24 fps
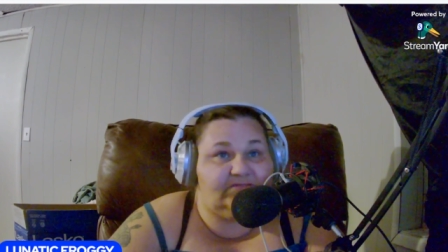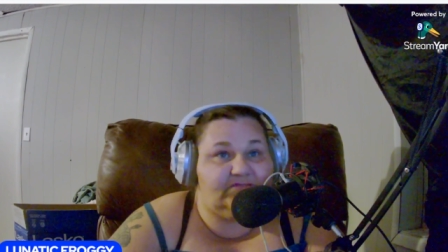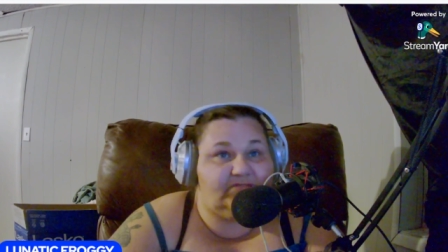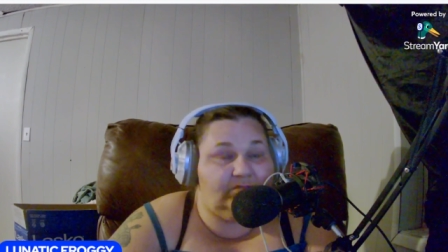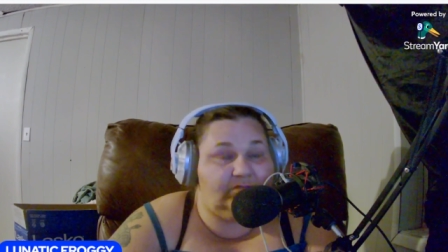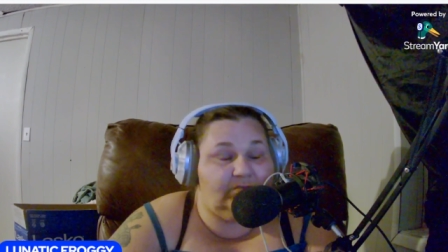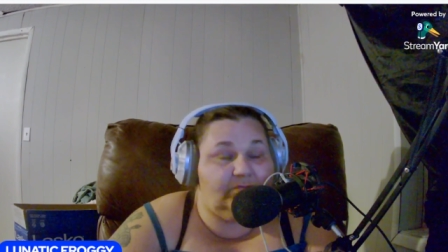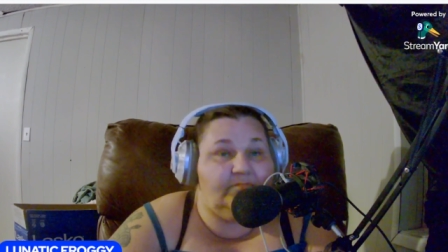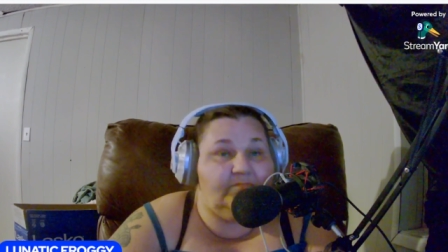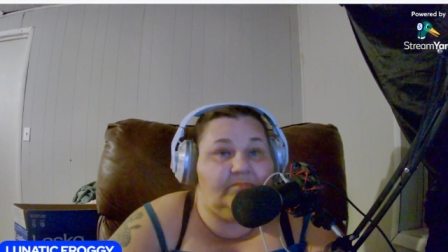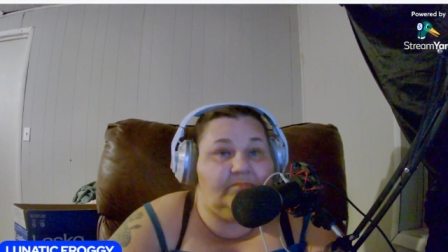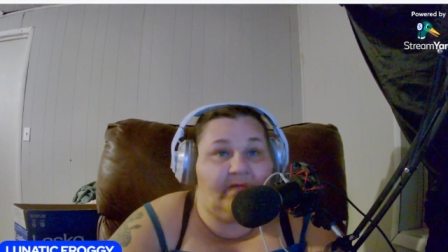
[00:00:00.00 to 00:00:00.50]

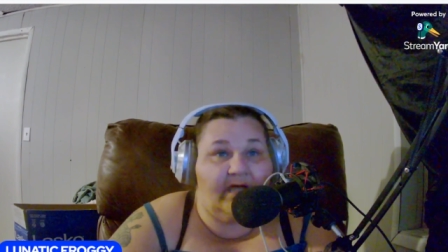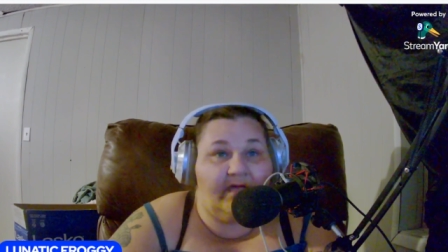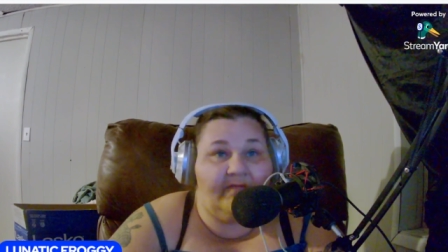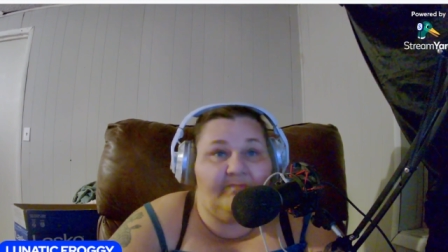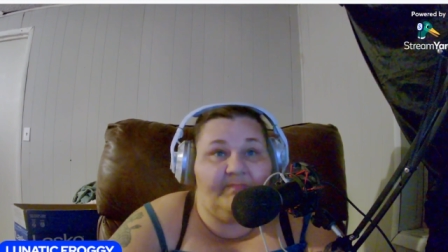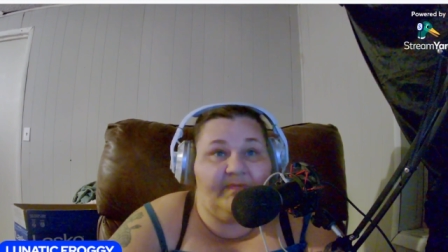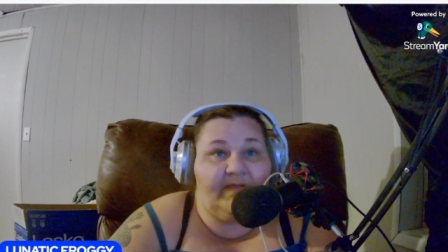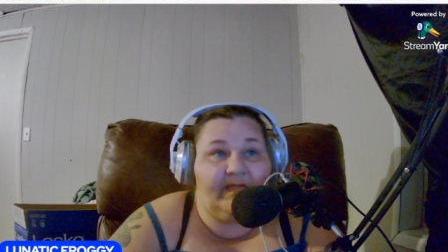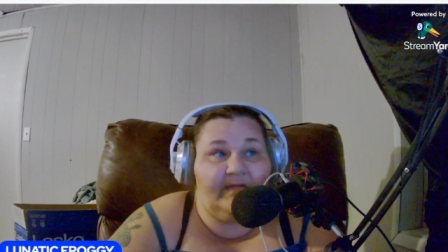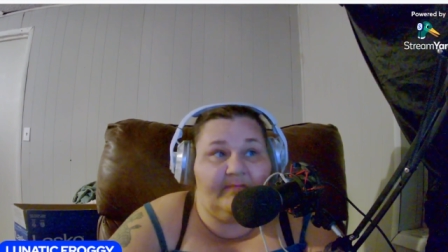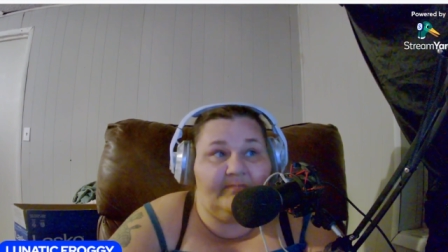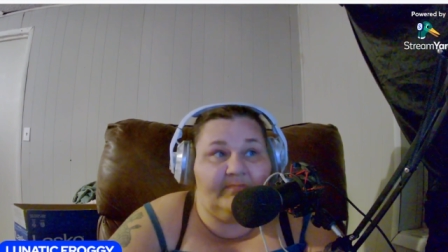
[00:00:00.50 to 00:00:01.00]
You might
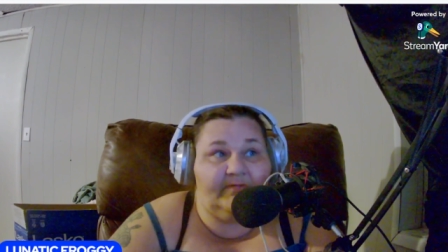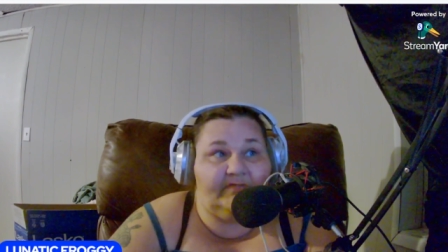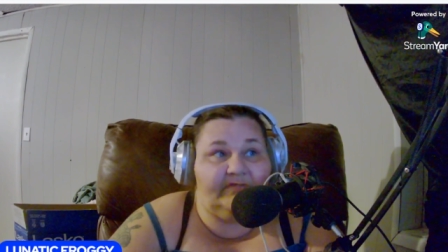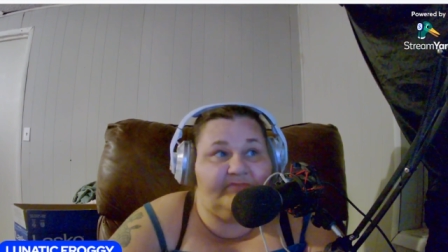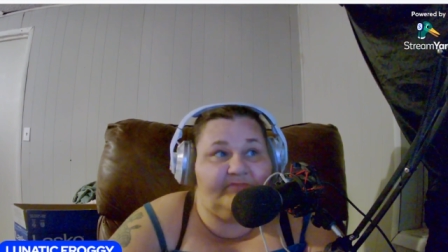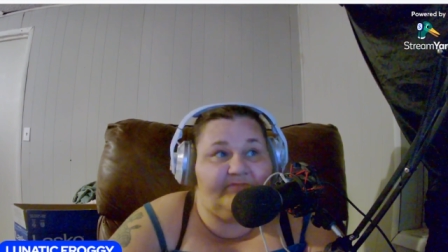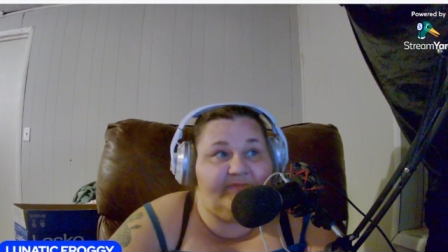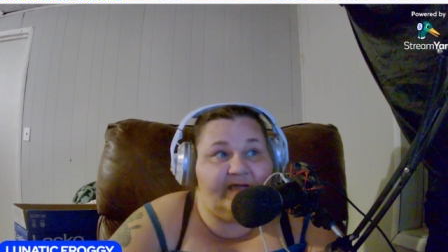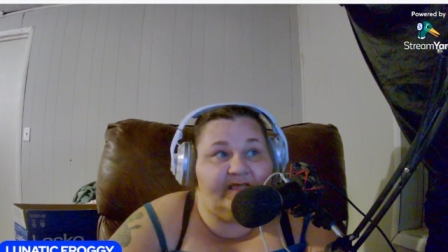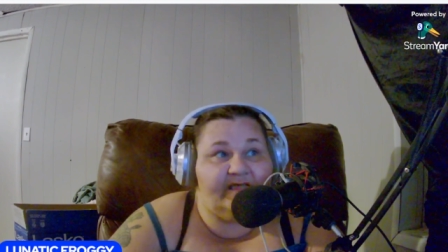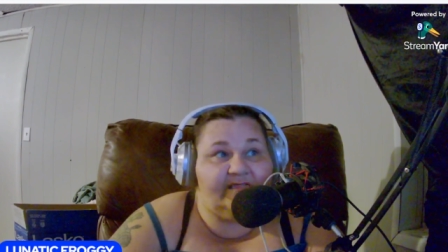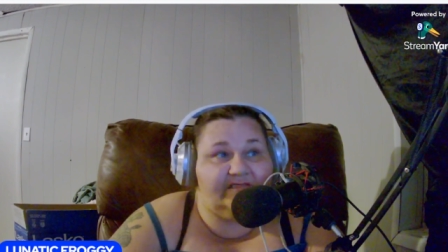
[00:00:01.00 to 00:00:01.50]
be able to
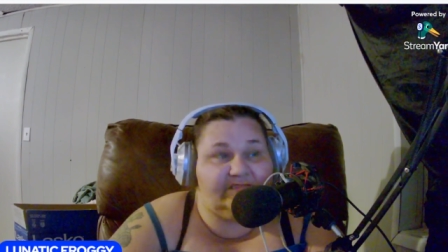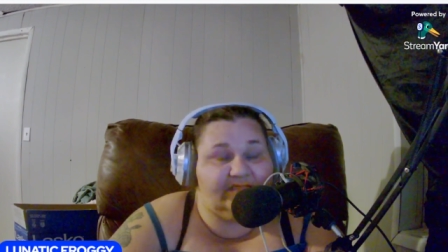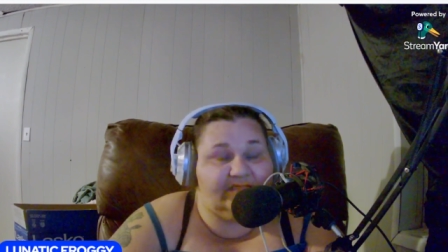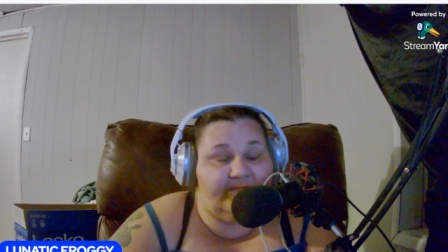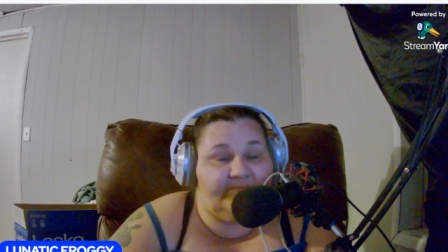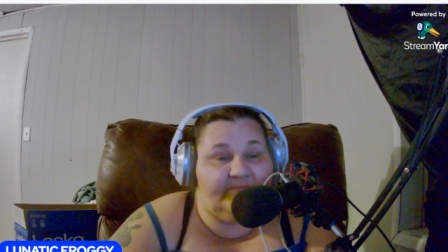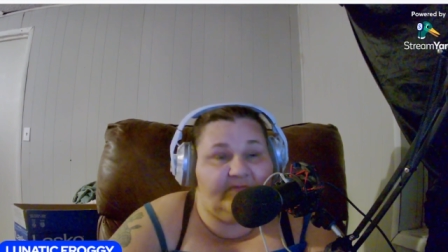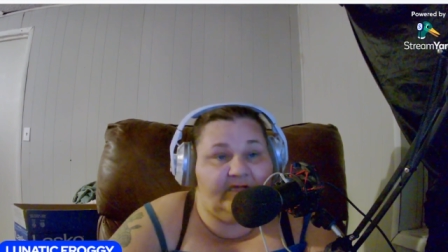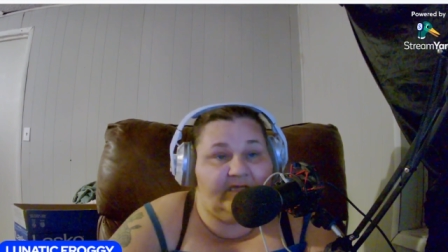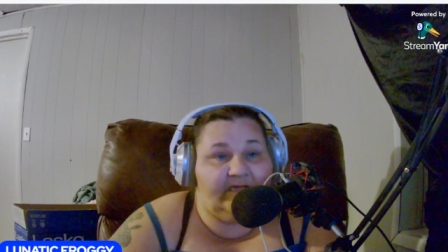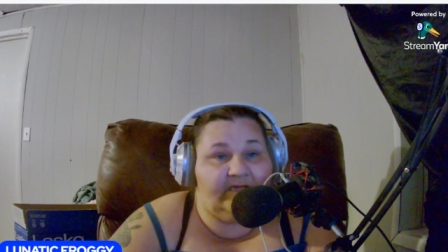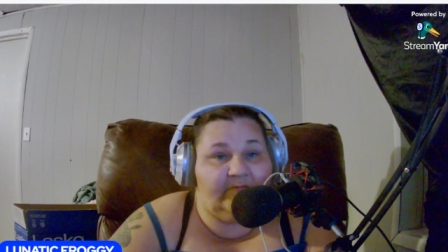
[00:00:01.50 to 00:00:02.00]
find
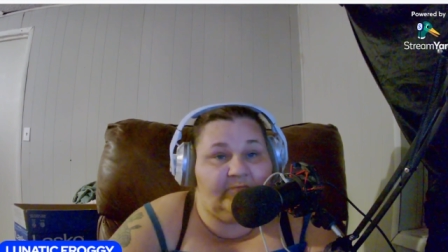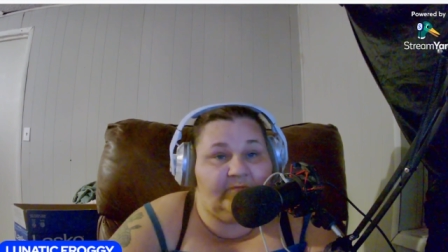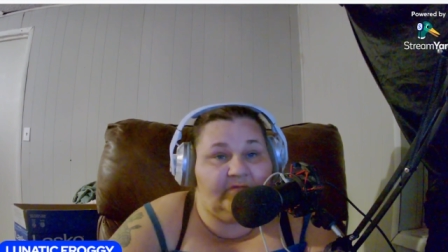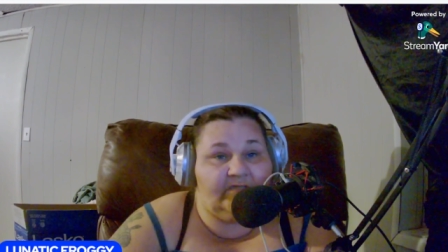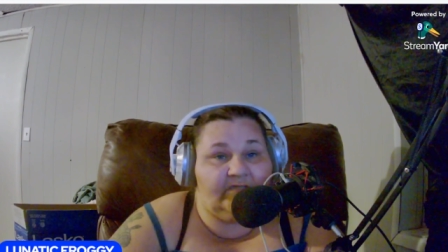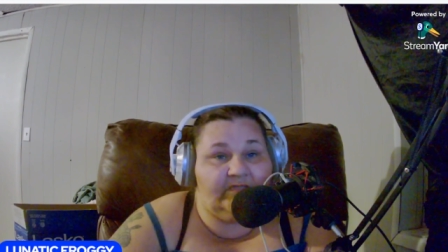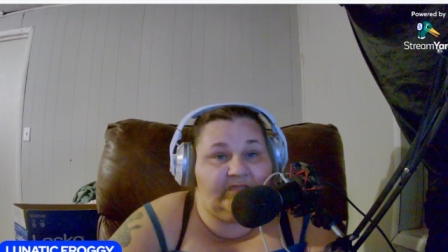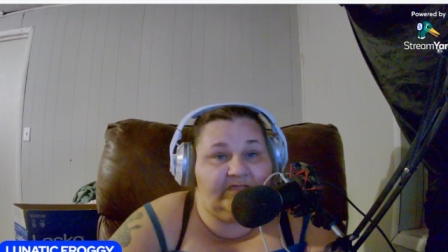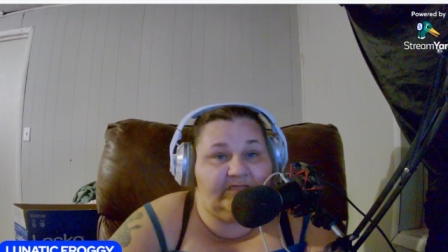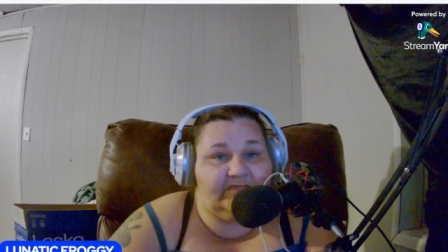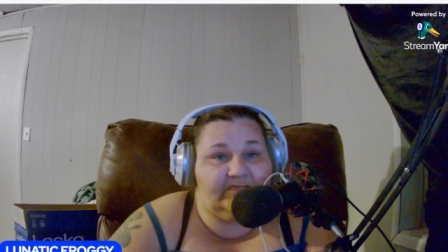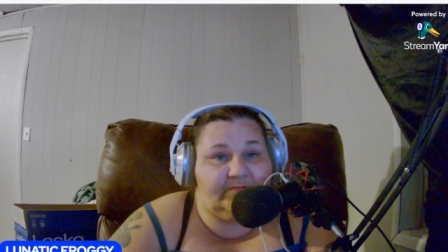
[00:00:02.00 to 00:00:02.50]
somebody
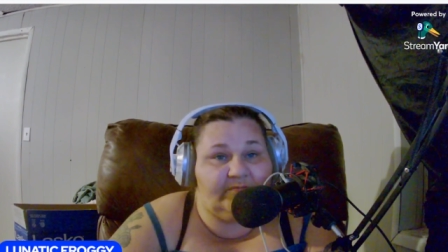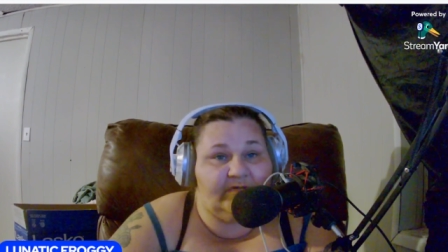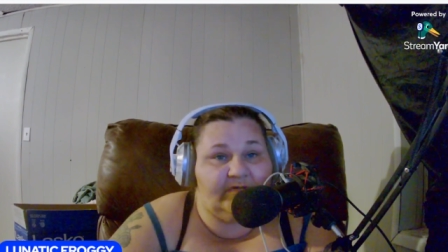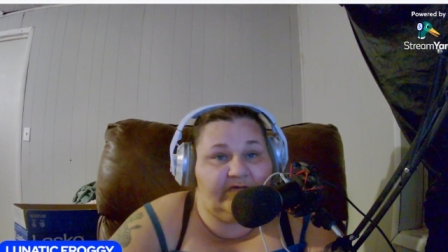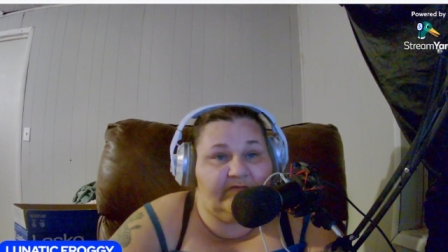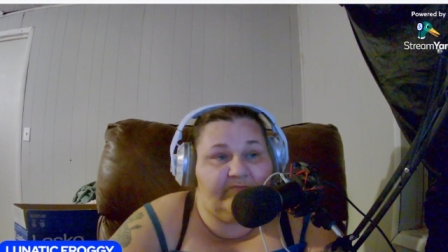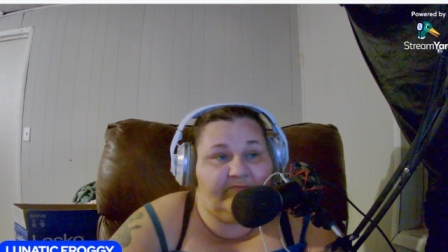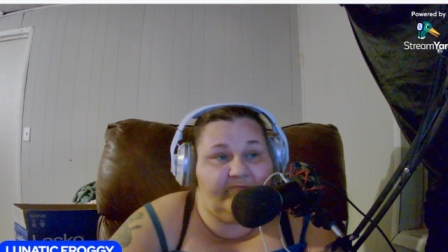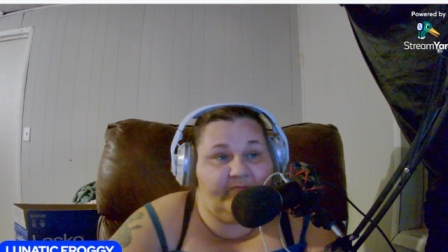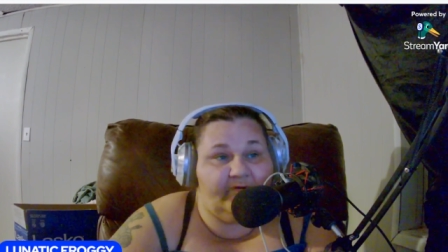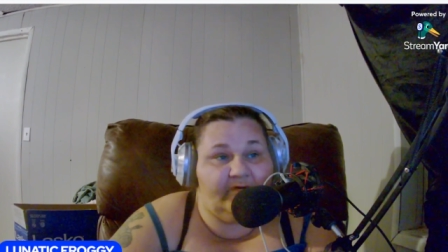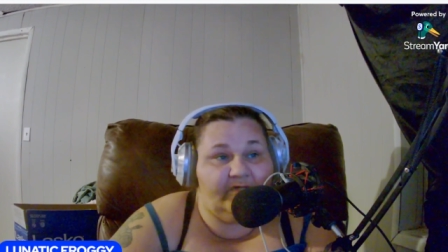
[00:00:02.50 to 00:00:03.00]
willing to work
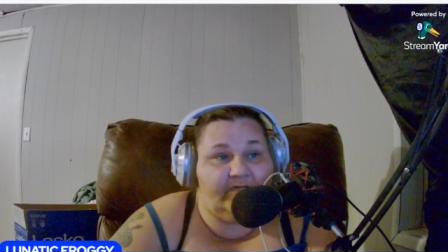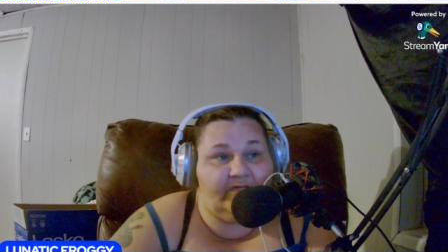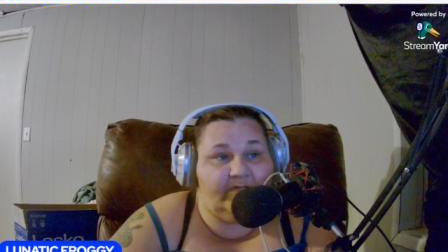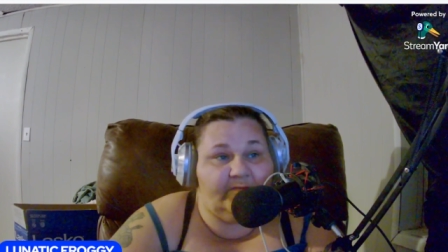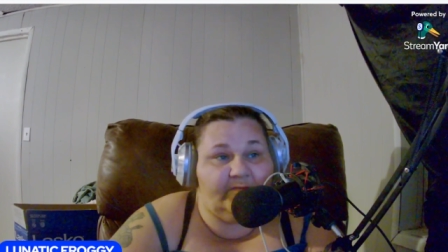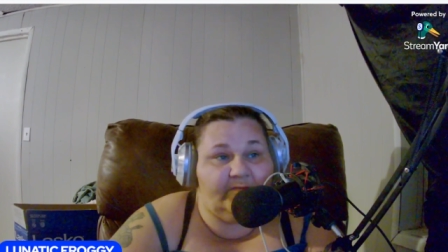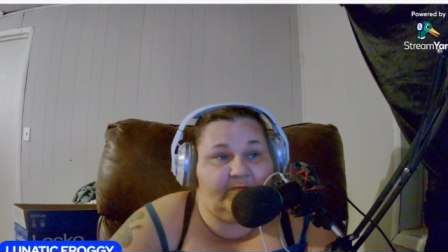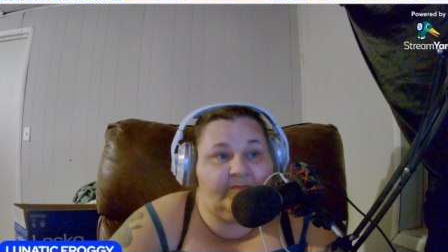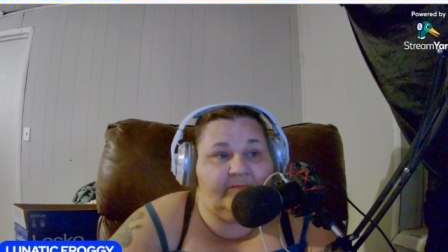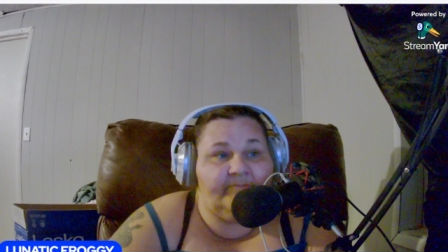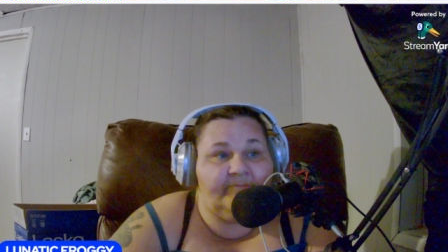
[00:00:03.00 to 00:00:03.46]
for you.